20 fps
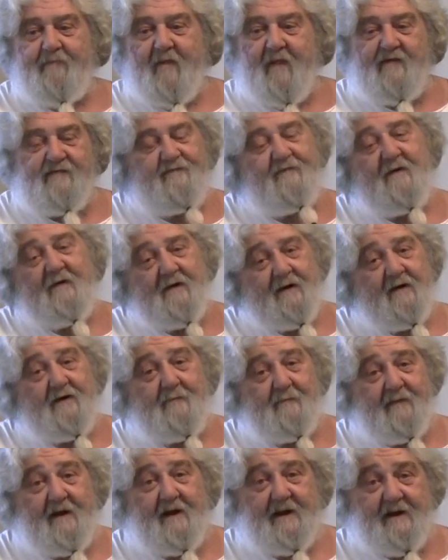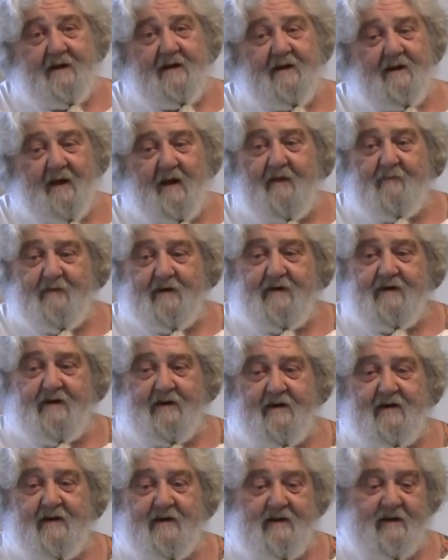It's very unappealing. I mean,
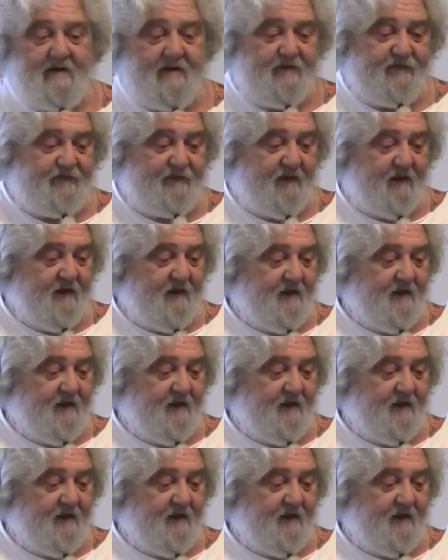it is.